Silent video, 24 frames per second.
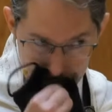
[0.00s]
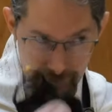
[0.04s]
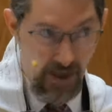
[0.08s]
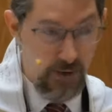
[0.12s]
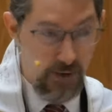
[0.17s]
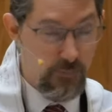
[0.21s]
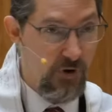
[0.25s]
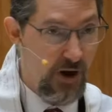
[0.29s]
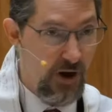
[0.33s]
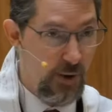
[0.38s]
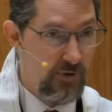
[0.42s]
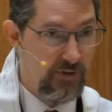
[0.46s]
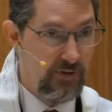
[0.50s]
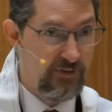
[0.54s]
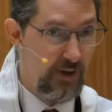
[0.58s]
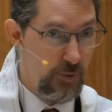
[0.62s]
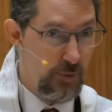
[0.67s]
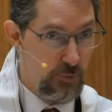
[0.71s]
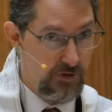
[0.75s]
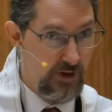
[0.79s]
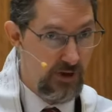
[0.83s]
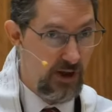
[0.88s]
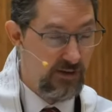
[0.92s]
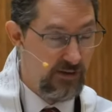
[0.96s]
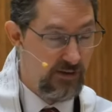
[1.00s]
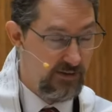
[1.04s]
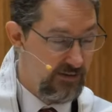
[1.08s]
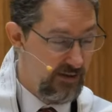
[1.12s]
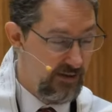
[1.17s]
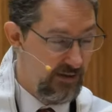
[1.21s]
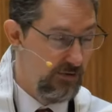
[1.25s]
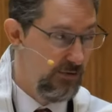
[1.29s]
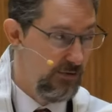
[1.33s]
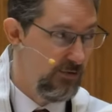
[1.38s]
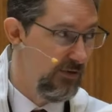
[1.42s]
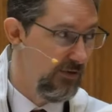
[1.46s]
I promise I will not
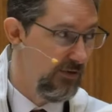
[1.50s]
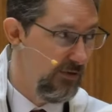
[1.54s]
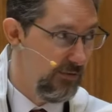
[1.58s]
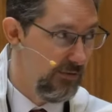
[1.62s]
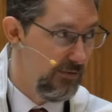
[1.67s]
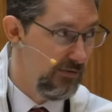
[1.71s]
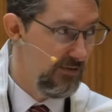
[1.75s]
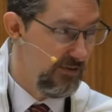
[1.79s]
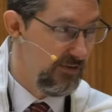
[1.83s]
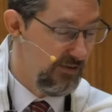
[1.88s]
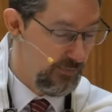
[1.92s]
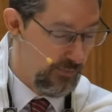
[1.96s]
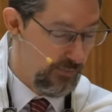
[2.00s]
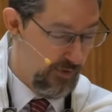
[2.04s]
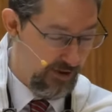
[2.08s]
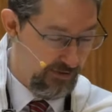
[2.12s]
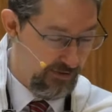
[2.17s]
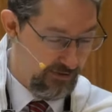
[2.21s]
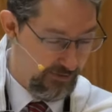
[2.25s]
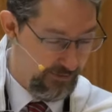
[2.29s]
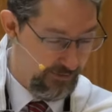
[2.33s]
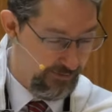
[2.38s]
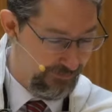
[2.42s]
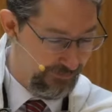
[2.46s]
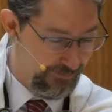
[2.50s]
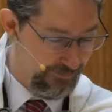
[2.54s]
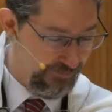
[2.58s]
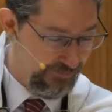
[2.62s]
continue to use this mask.